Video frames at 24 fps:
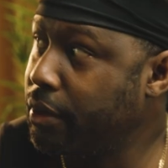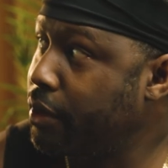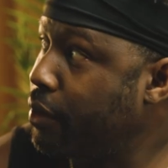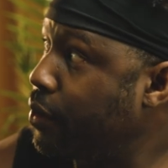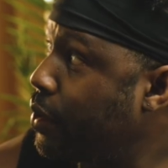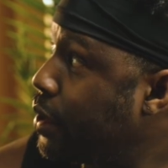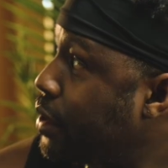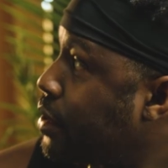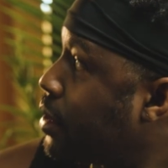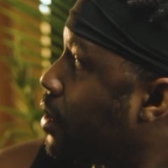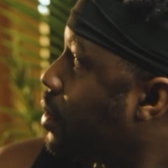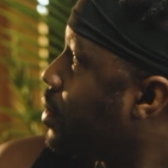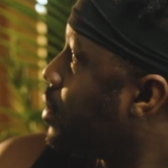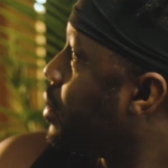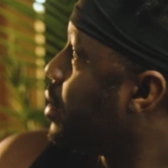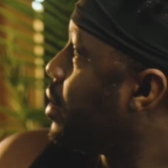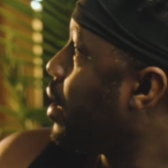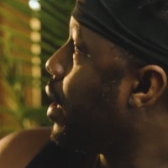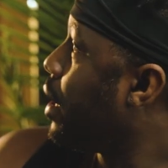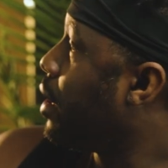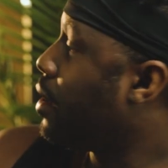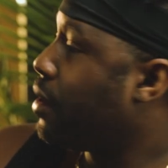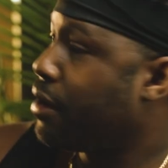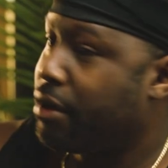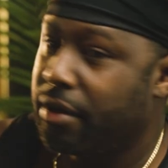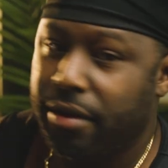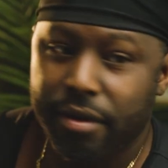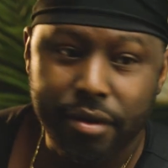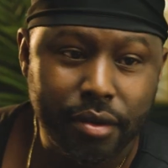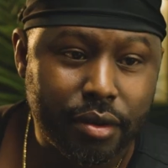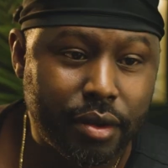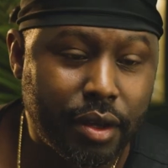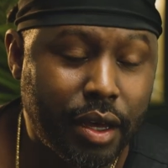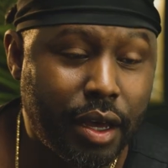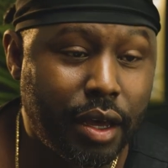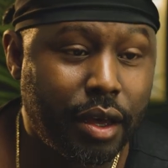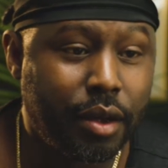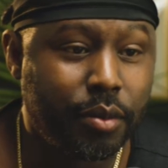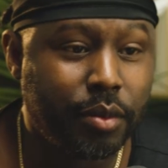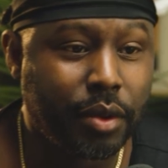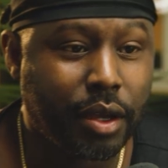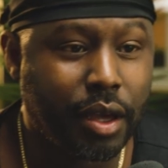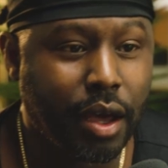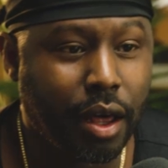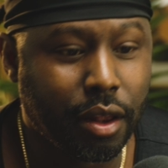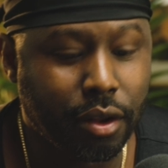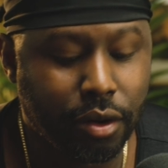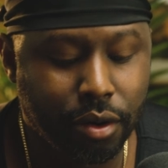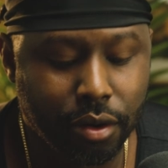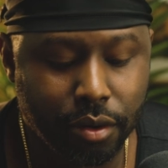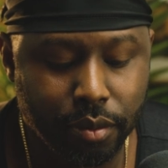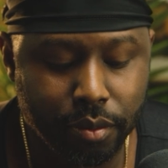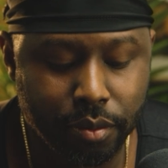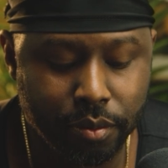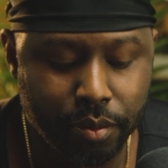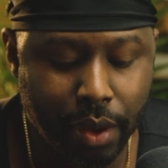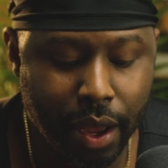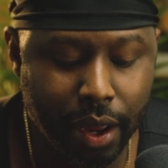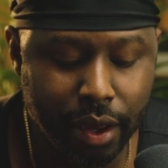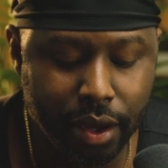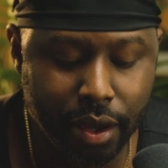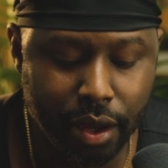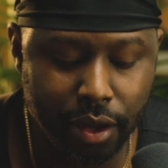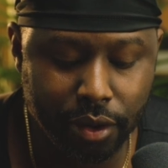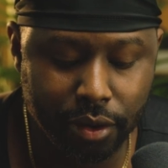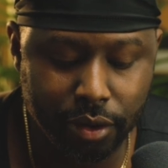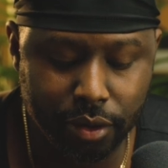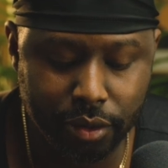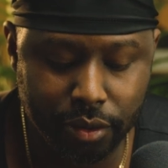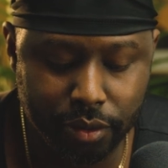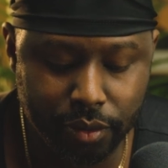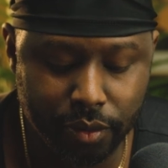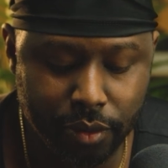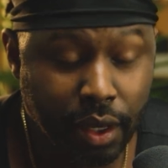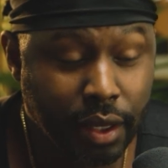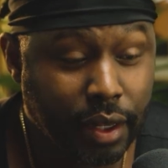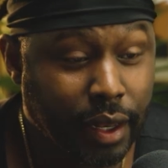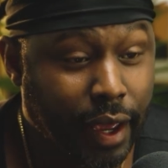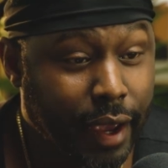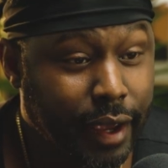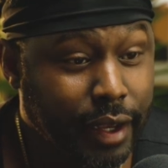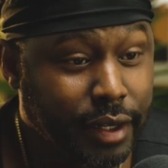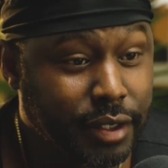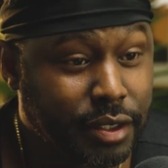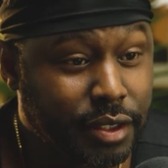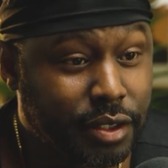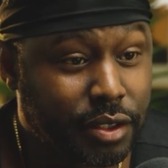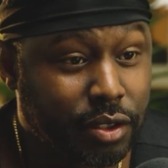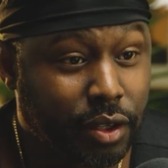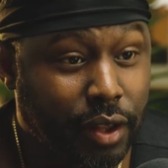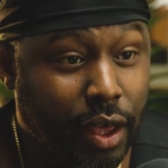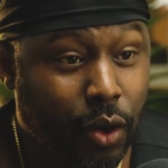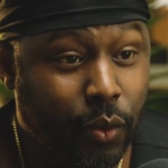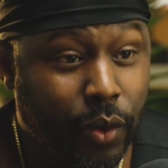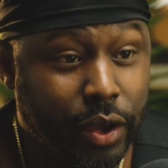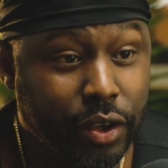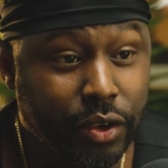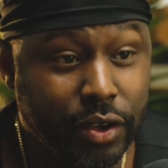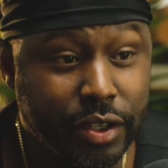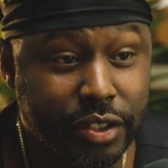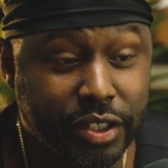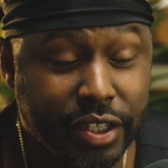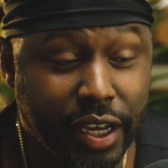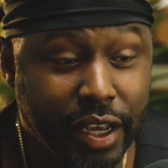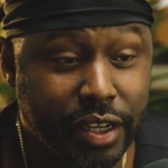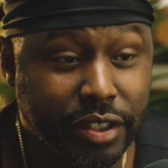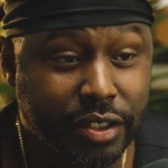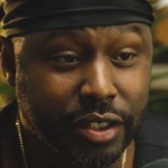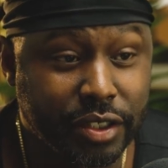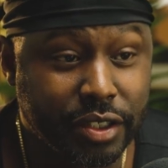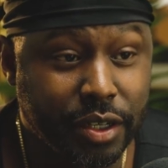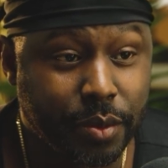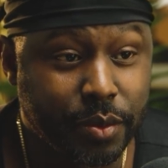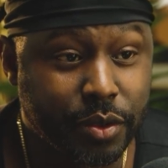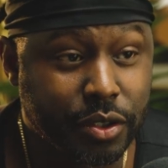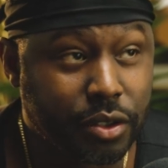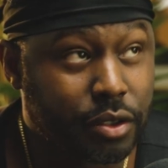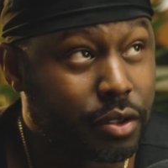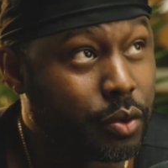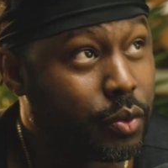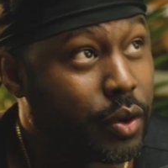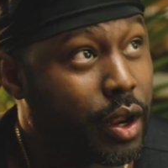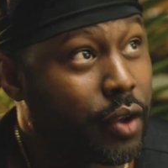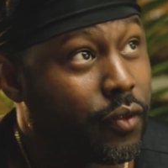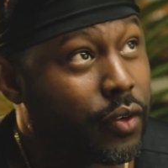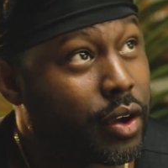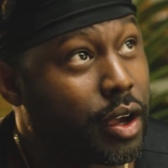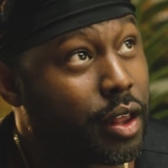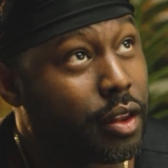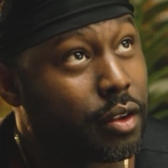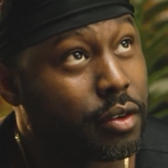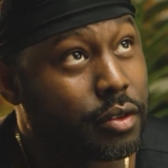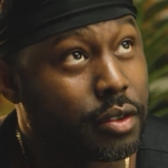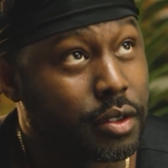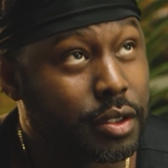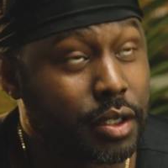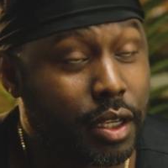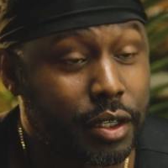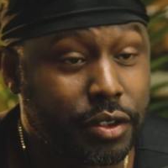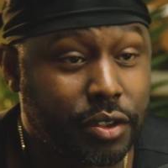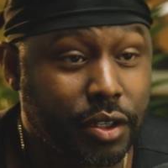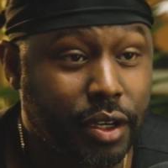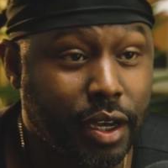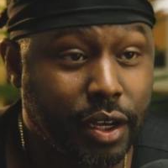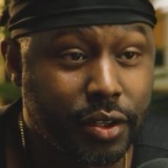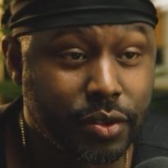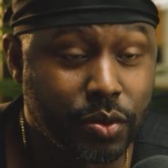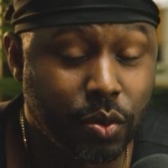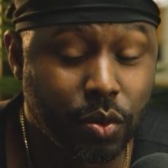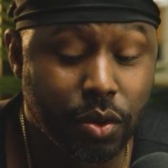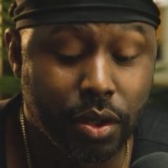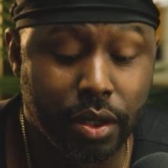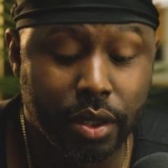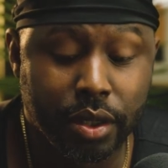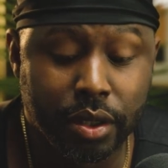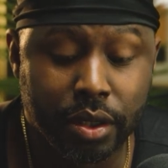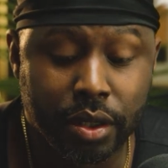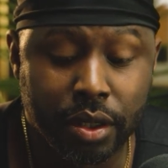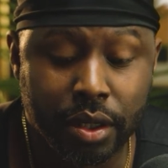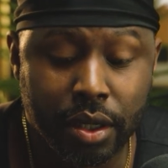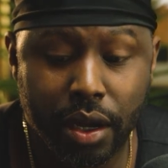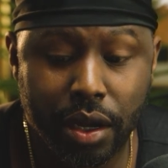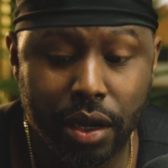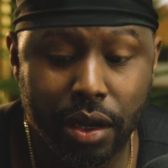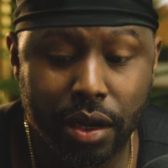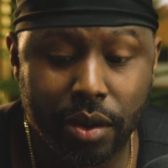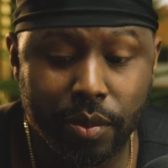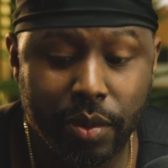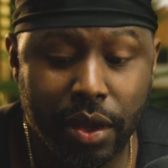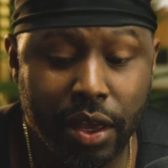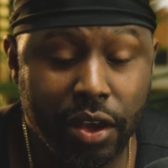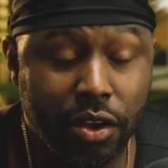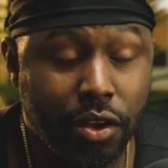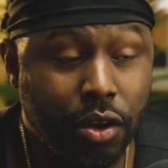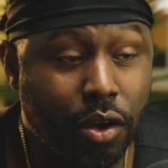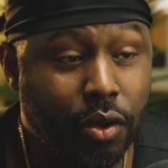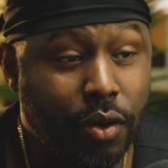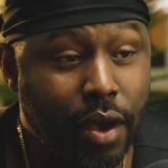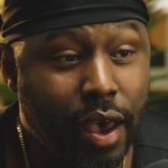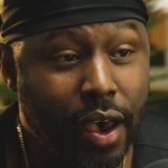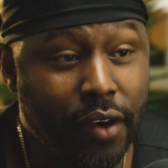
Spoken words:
what is it? The color, bicolor lights, so that way you could change the temperature to whatever colors that you guys want. And you don't